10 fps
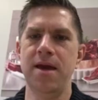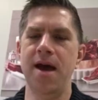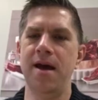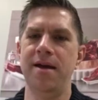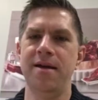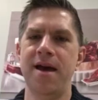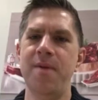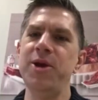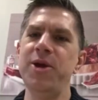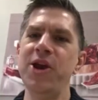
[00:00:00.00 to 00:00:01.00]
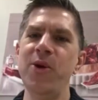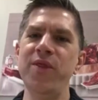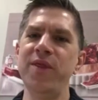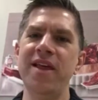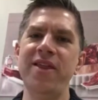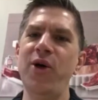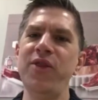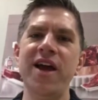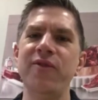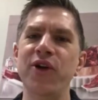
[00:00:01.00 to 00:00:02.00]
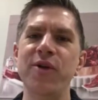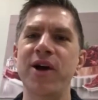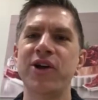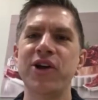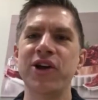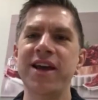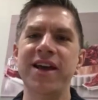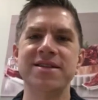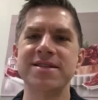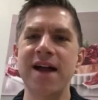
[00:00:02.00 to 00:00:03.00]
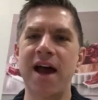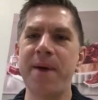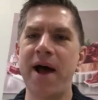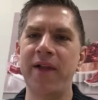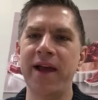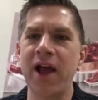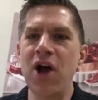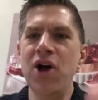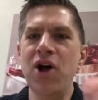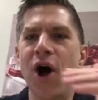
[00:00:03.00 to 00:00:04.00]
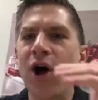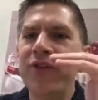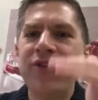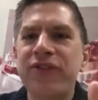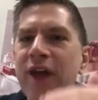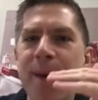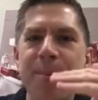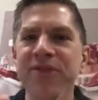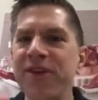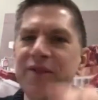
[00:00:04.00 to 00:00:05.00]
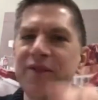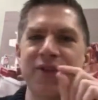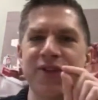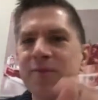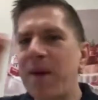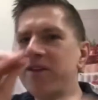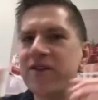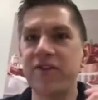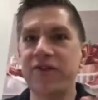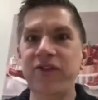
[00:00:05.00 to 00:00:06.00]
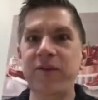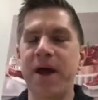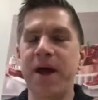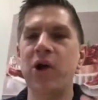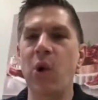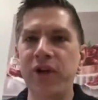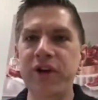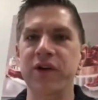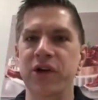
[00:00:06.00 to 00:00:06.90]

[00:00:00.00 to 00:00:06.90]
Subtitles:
Yeah. I mean, when the only thing I've learned about cooking is it's not about like all the steps and different spices, it's just about quality of